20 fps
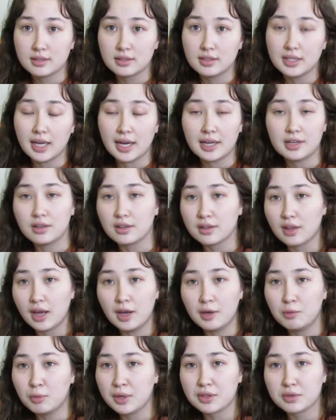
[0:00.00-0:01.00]
Yeah,
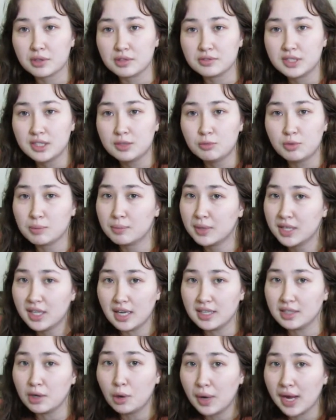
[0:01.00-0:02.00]
I went thrifting with money
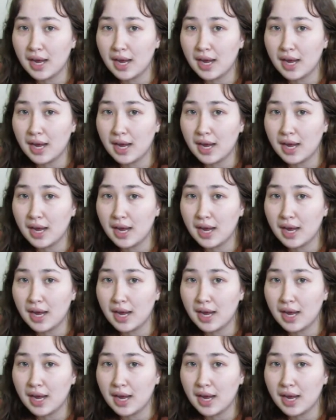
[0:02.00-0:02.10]
I don't